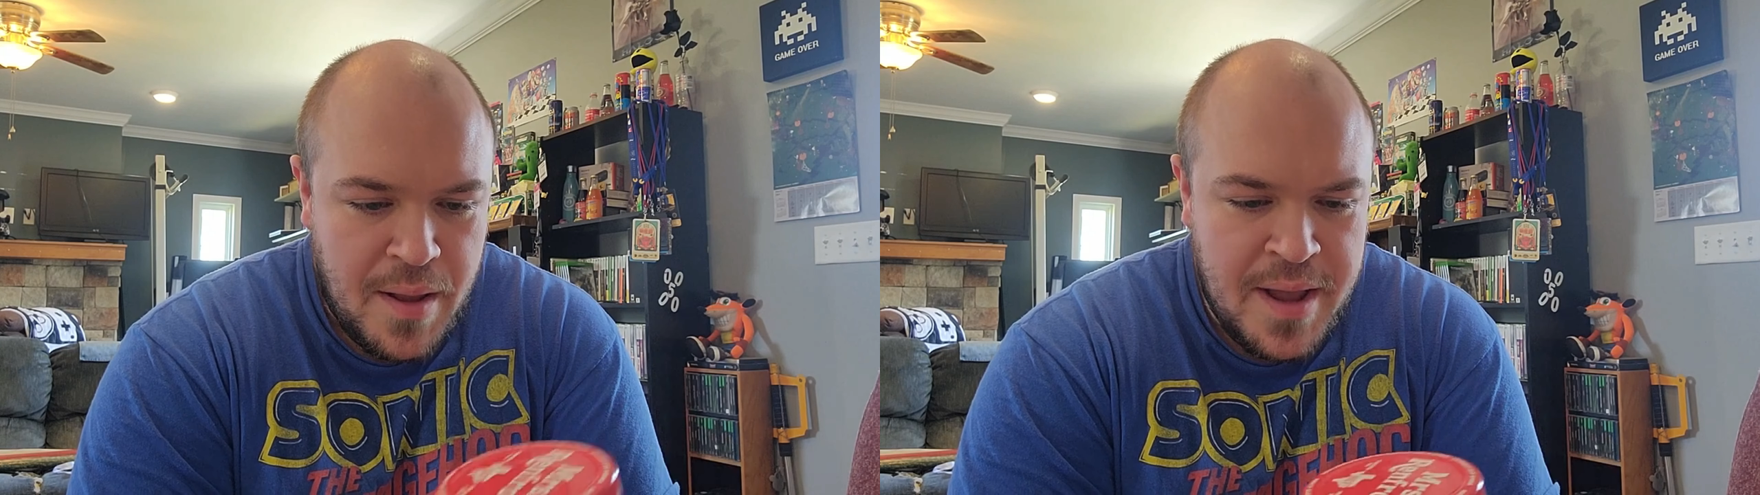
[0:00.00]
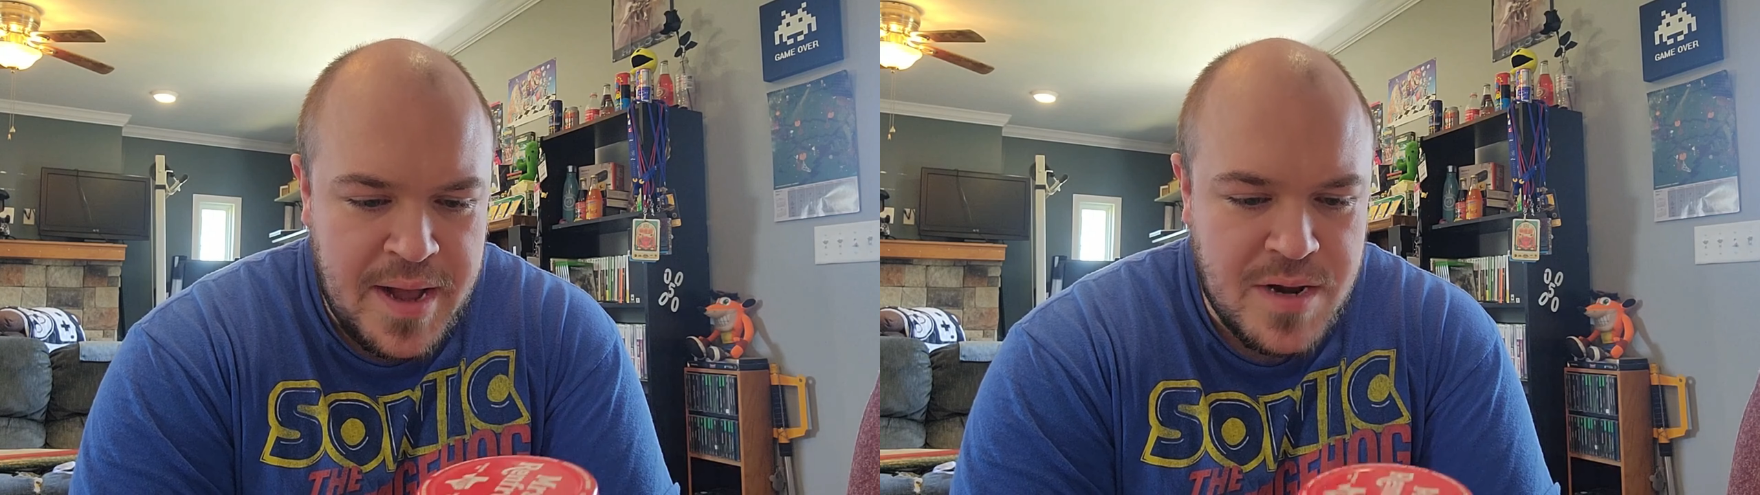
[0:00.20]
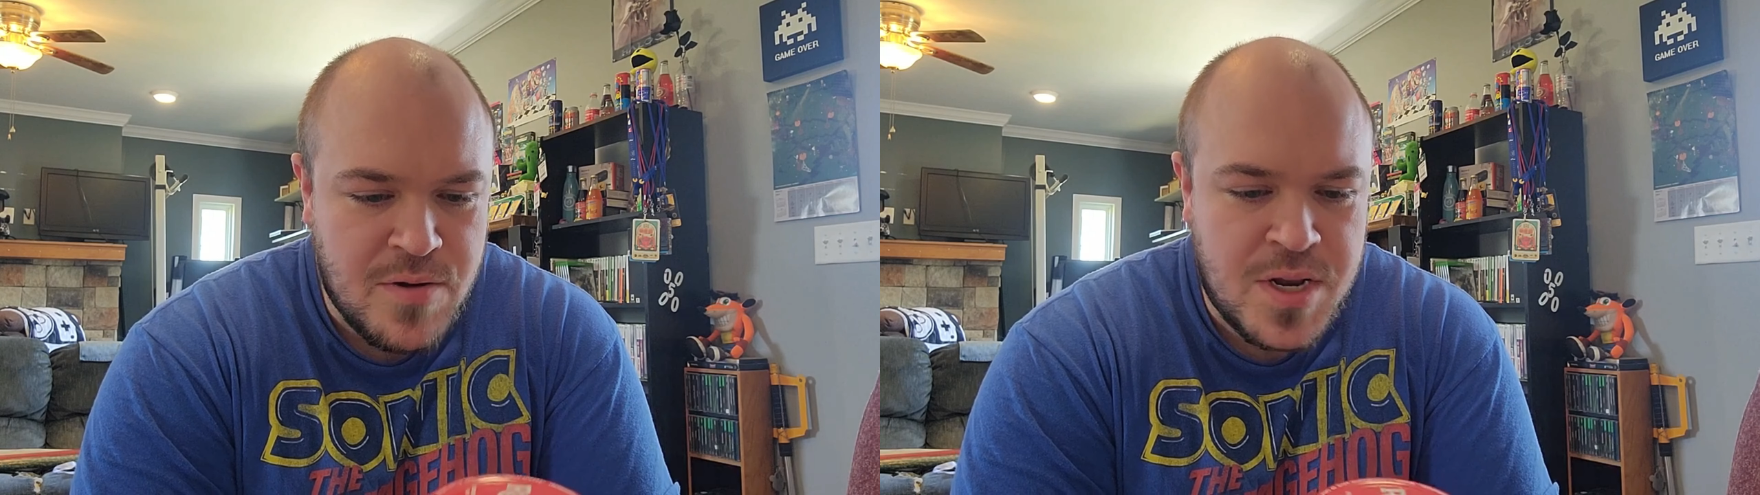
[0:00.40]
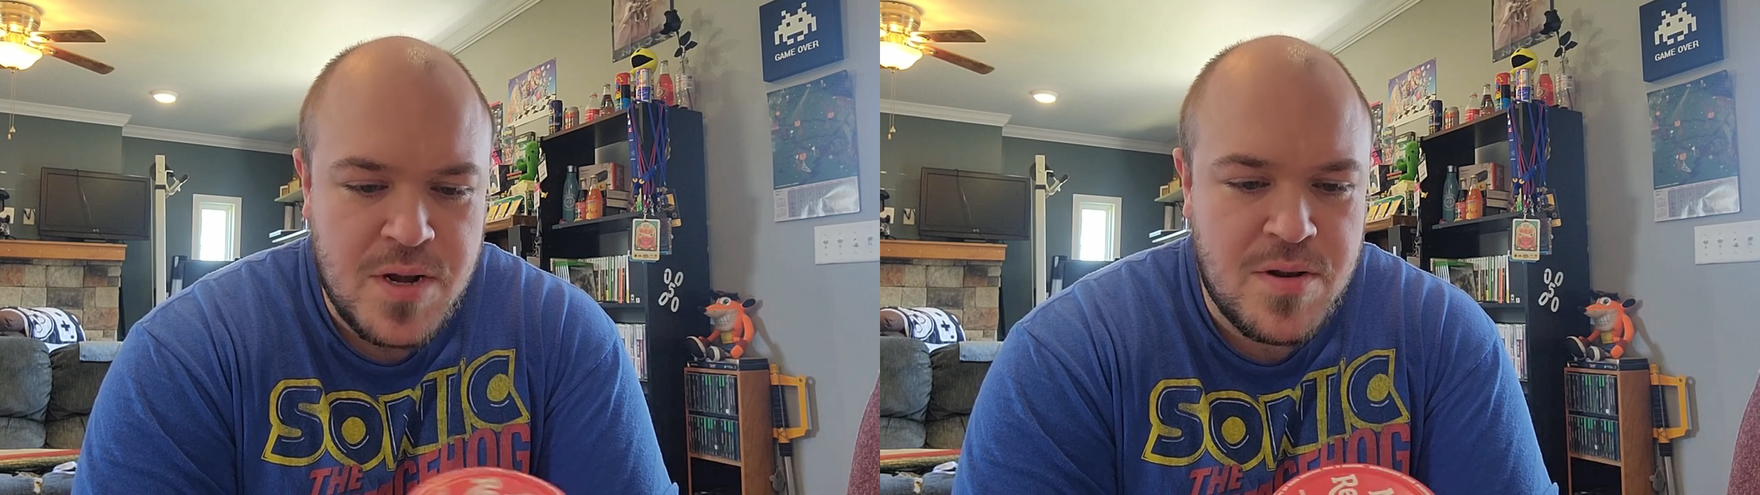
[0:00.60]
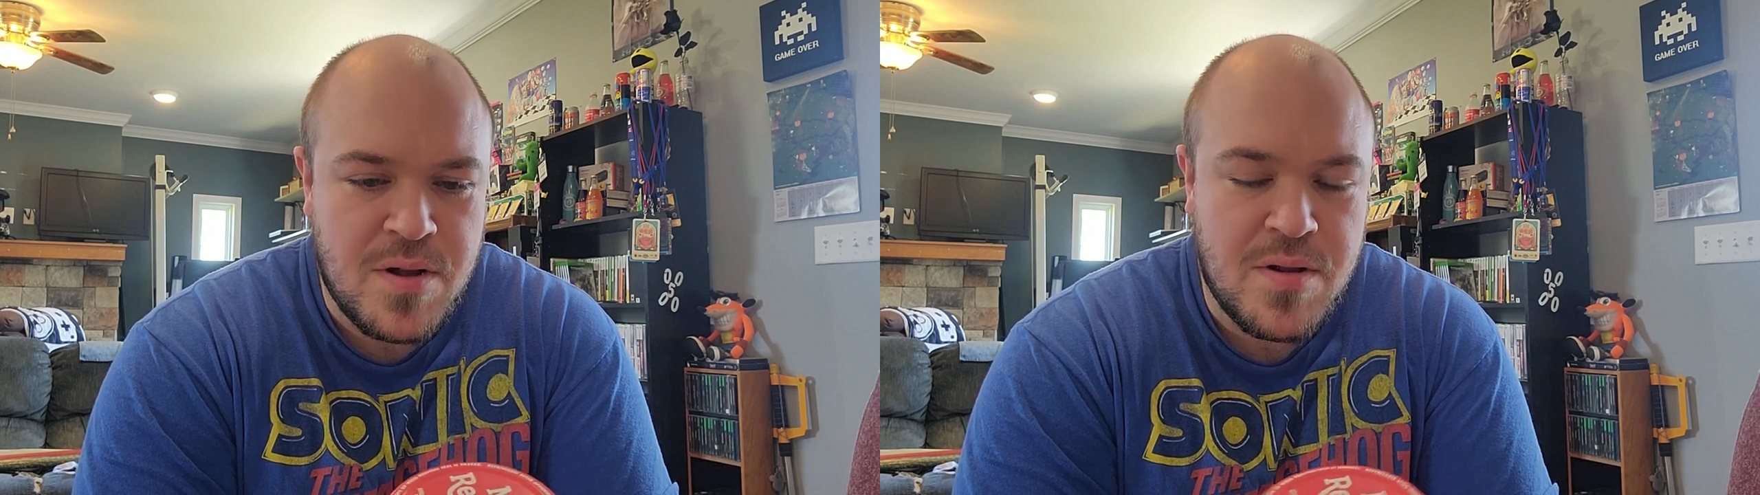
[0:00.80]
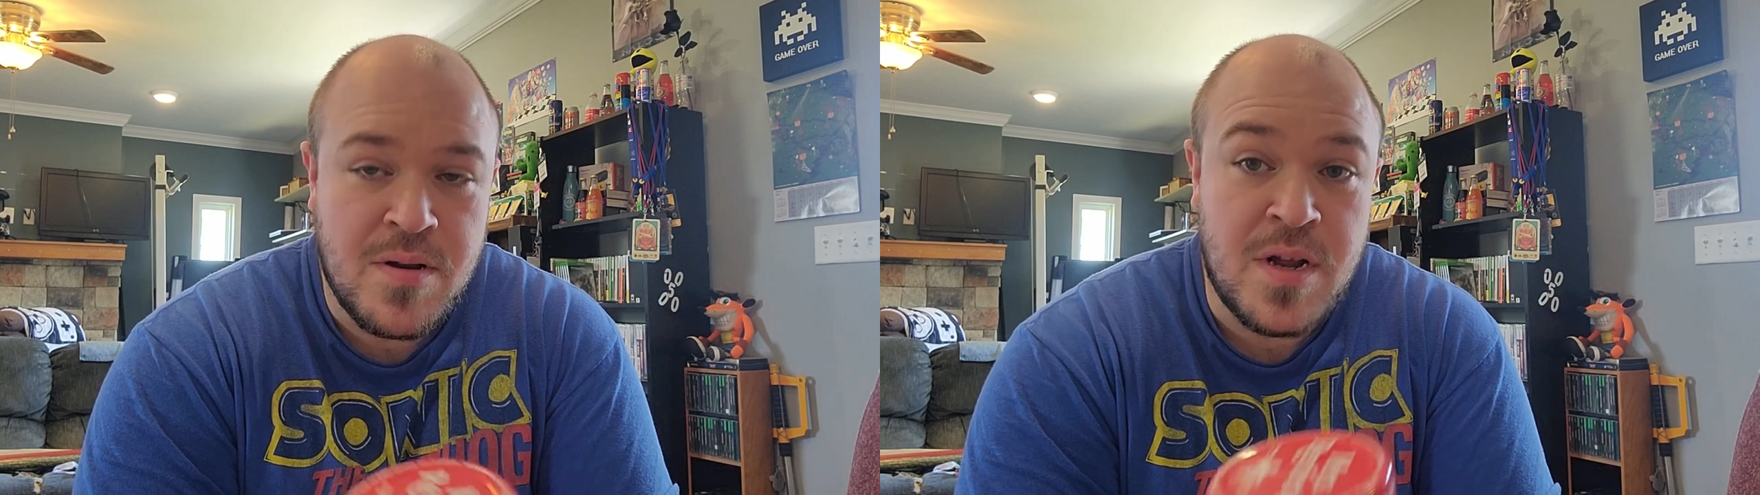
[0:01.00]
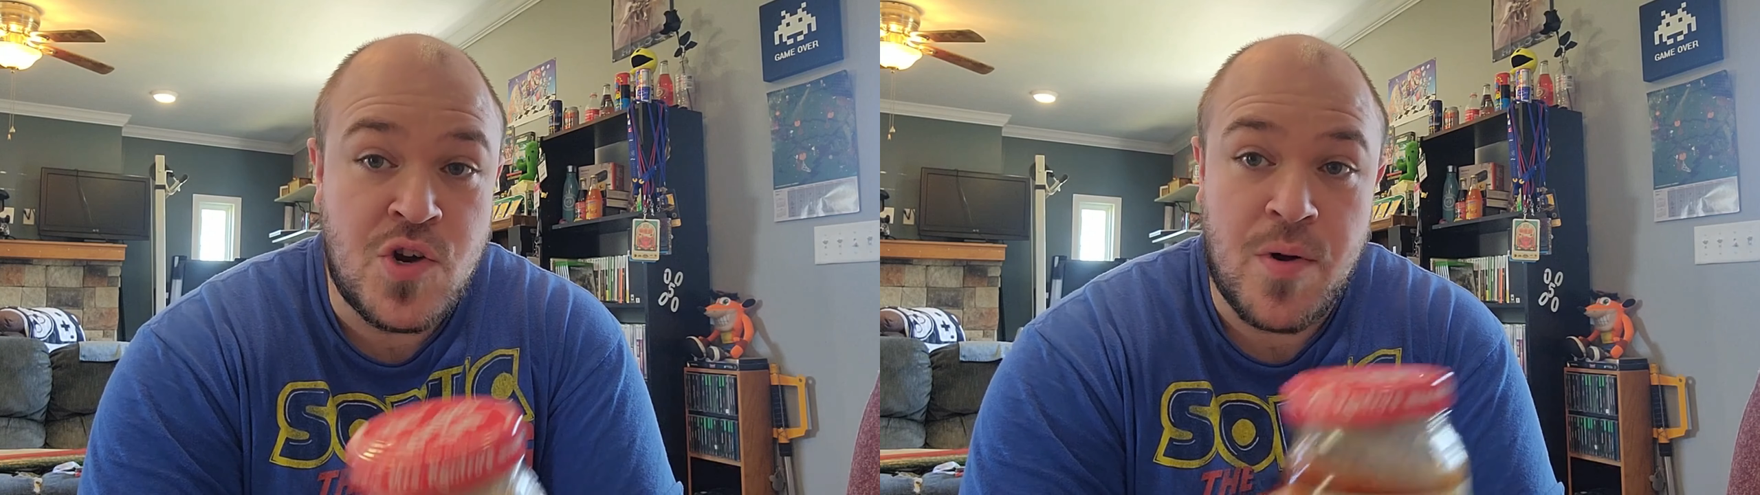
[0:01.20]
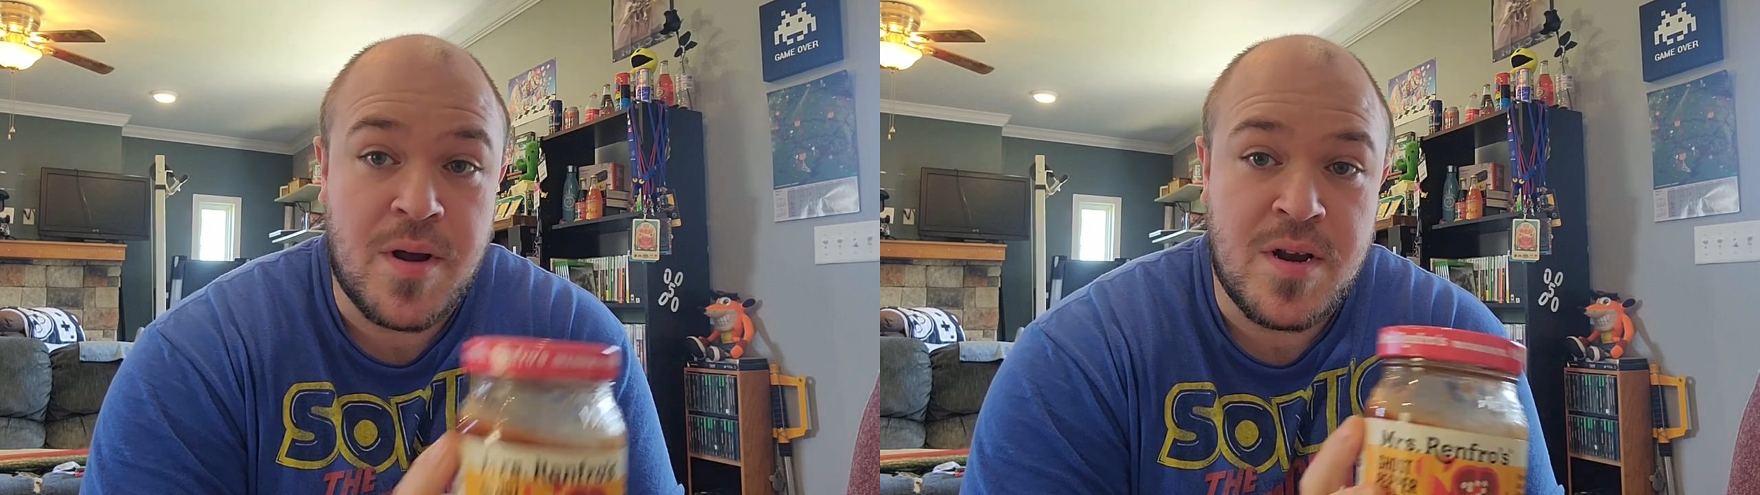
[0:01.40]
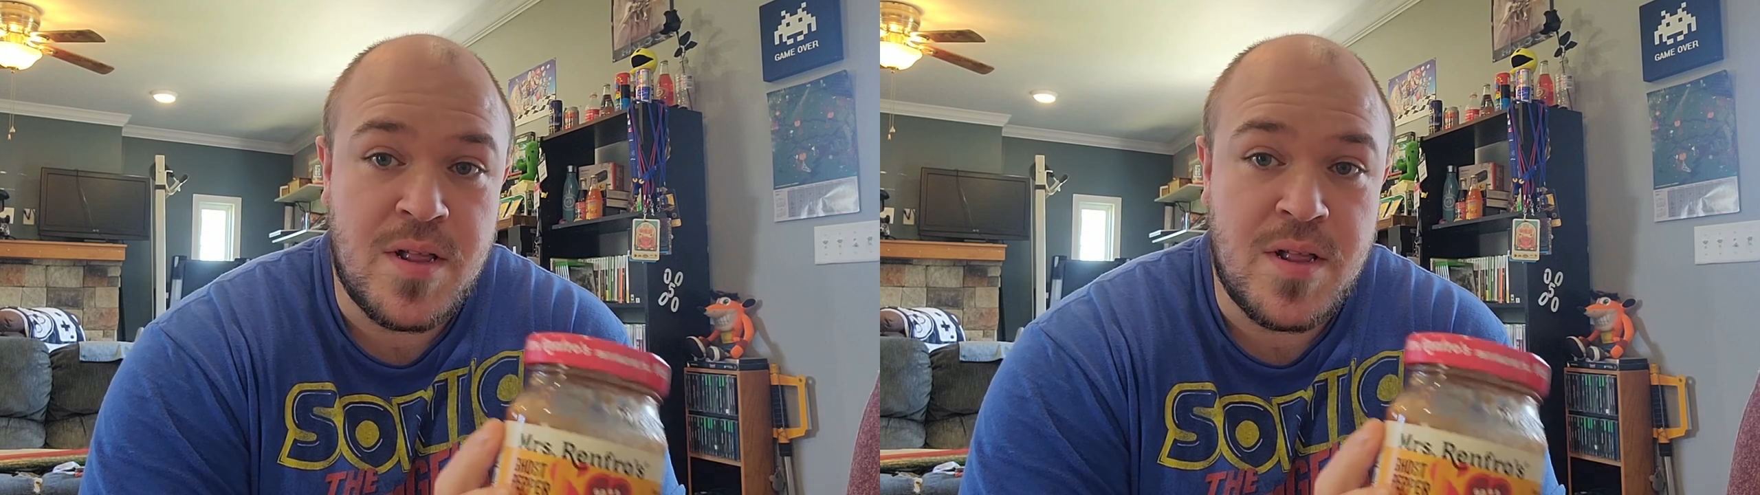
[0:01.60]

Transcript: and you're still enjoying